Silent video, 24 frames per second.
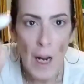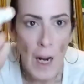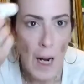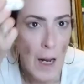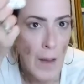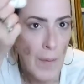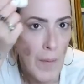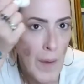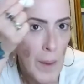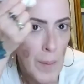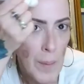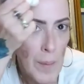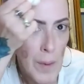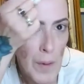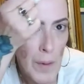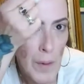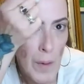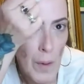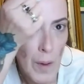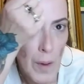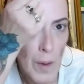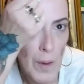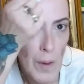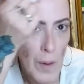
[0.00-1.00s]
And then I'm just
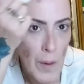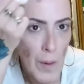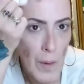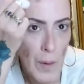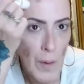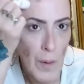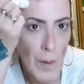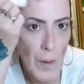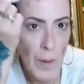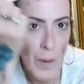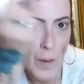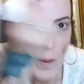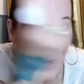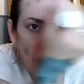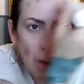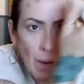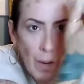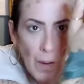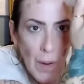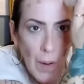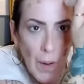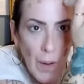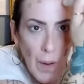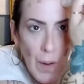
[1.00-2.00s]
going to do
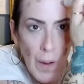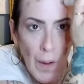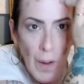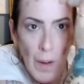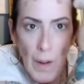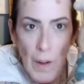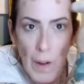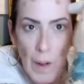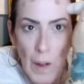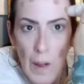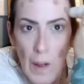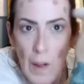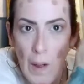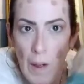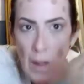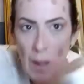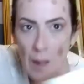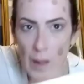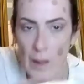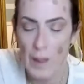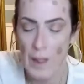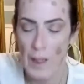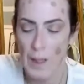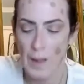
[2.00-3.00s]

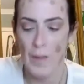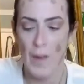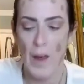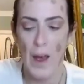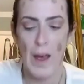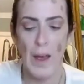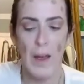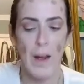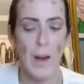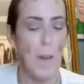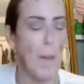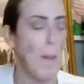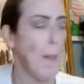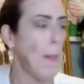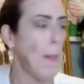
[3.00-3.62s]
like that.